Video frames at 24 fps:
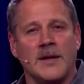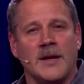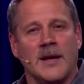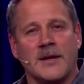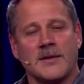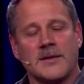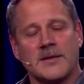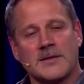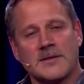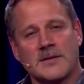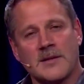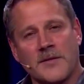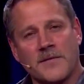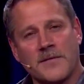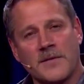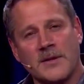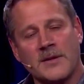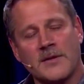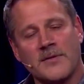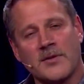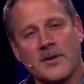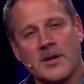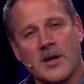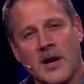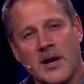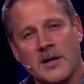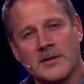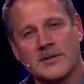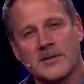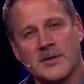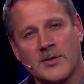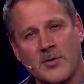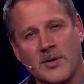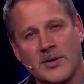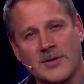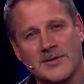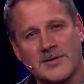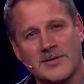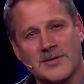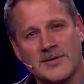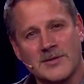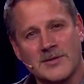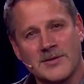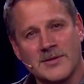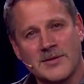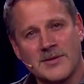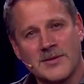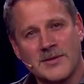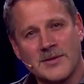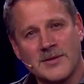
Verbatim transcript: and the suffering of the consequences.